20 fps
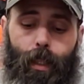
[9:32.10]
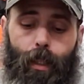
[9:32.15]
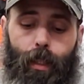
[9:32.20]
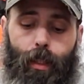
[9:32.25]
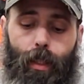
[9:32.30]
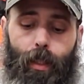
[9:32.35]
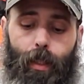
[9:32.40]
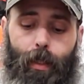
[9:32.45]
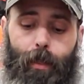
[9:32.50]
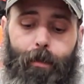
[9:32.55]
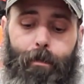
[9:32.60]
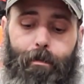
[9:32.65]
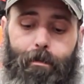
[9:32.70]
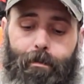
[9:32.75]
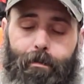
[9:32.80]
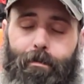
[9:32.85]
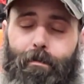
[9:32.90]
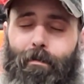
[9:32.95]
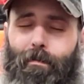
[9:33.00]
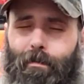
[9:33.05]

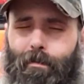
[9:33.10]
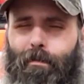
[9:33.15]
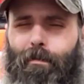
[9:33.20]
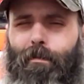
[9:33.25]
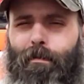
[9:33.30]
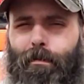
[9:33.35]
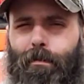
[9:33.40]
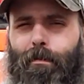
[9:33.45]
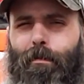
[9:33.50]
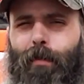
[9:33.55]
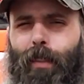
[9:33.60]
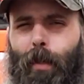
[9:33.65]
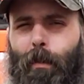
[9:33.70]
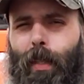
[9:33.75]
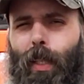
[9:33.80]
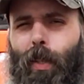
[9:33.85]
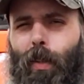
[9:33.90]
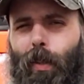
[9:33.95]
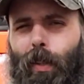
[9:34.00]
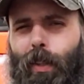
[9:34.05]
some of
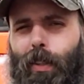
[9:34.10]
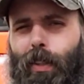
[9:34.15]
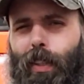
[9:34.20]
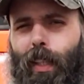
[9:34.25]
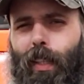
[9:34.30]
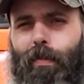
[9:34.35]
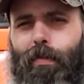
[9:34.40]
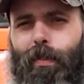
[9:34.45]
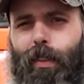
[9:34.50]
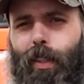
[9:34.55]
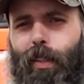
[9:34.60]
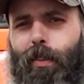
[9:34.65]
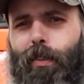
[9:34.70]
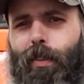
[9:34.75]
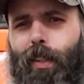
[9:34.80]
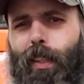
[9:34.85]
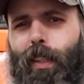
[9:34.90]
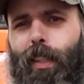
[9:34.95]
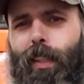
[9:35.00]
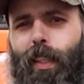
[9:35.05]
the older stuff,
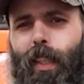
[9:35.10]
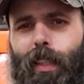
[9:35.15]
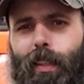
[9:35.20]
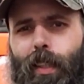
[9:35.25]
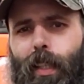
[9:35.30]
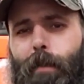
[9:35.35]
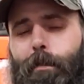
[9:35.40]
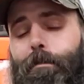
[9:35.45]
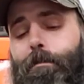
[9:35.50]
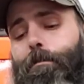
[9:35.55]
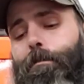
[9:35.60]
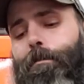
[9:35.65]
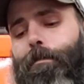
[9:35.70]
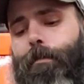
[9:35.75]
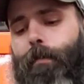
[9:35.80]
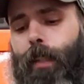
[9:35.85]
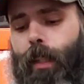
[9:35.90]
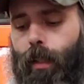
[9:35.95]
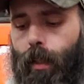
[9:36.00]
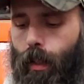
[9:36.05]
really kicked up.
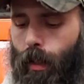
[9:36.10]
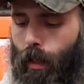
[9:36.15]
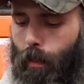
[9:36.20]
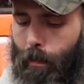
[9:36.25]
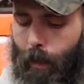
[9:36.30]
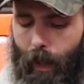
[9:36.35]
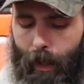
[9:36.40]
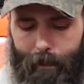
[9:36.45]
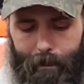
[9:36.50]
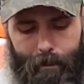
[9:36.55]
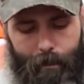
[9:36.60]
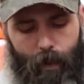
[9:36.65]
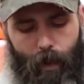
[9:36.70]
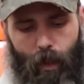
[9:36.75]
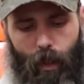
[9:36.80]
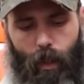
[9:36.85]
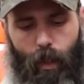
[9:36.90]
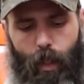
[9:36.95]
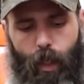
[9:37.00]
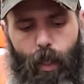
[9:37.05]
But
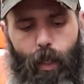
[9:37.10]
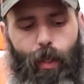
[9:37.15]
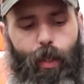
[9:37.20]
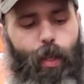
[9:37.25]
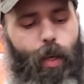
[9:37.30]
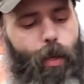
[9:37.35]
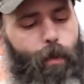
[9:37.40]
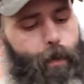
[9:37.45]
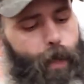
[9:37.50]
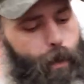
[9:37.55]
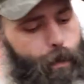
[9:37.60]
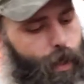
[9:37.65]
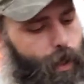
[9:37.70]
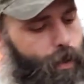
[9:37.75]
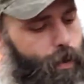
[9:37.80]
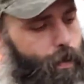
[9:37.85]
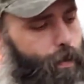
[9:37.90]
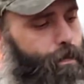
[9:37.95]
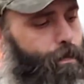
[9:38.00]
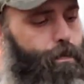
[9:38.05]
there you go. Maybe
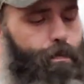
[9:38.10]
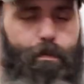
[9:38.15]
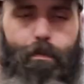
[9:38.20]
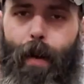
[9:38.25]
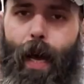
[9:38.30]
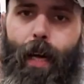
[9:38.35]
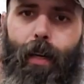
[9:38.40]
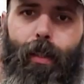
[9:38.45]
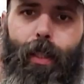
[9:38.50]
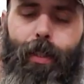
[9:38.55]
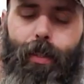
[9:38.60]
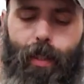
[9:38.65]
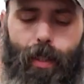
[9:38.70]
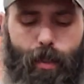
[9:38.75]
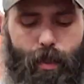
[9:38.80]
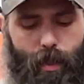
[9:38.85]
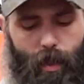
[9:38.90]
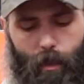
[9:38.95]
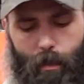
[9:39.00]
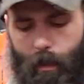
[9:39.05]
it's battery
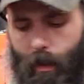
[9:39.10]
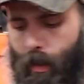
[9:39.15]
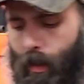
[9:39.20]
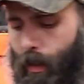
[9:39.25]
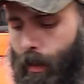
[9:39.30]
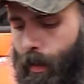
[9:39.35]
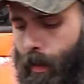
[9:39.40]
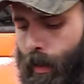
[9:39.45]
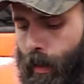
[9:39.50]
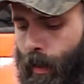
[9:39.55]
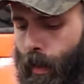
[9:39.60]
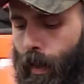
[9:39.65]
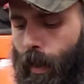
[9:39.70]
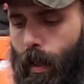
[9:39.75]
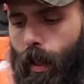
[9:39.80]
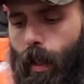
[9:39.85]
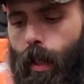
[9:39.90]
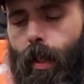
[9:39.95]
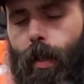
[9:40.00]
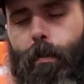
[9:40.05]
systems,
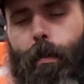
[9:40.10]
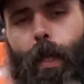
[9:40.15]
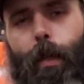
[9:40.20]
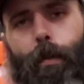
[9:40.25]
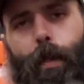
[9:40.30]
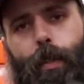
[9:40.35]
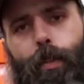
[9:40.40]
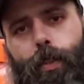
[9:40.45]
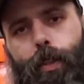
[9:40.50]
maybe it's